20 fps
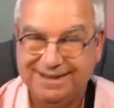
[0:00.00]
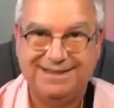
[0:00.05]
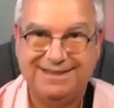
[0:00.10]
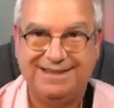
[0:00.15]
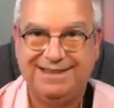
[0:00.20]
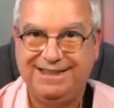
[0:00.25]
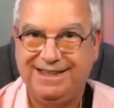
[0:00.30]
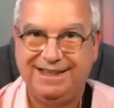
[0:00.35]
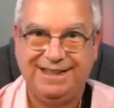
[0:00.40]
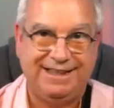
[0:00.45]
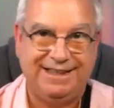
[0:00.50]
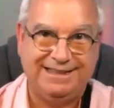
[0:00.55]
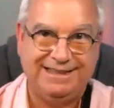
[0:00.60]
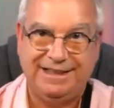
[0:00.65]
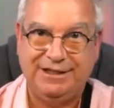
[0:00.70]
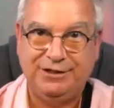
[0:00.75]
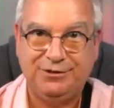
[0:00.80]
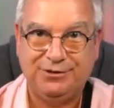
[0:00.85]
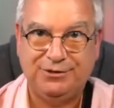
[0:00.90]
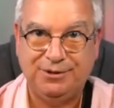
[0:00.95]
so then
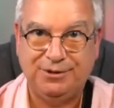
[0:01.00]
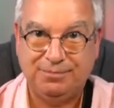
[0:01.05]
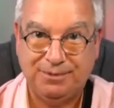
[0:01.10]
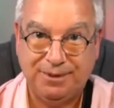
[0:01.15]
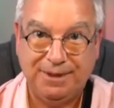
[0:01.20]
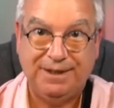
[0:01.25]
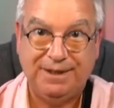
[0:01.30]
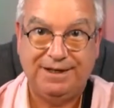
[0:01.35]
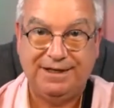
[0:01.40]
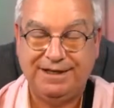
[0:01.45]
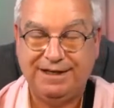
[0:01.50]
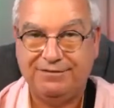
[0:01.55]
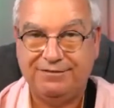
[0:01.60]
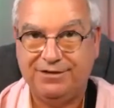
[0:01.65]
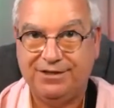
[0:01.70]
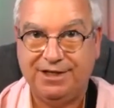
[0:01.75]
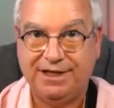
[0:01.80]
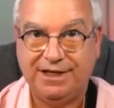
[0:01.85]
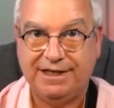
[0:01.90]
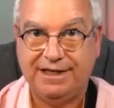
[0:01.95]
into Europe and
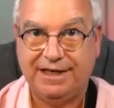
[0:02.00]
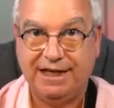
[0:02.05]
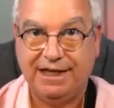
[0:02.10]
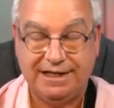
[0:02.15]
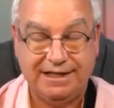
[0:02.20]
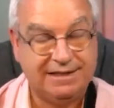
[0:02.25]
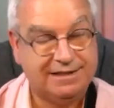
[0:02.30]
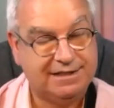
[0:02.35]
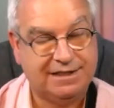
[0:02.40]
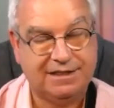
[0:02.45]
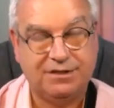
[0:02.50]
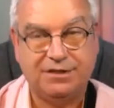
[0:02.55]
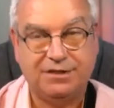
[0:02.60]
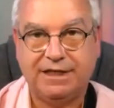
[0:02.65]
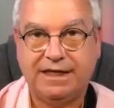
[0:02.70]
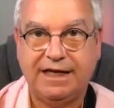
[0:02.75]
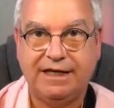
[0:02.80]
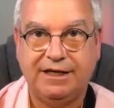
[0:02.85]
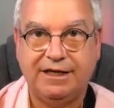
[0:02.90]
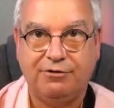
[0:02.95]
everything, and it's kind
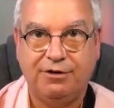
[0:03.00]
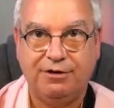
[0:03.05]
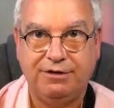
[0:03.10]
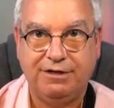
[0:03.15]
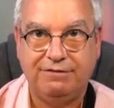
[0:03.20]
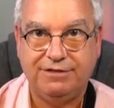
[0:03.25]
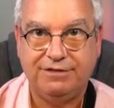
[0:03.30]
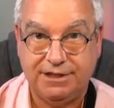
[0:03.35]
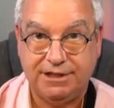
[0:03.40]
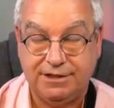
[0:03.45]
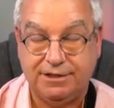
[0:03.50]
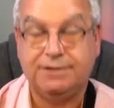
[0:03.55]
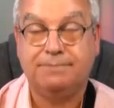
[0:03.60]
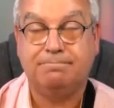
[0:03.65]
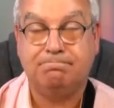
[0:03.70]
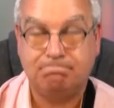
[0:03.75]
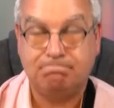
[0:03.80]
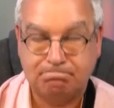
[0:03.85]
of, kind of grown ever since.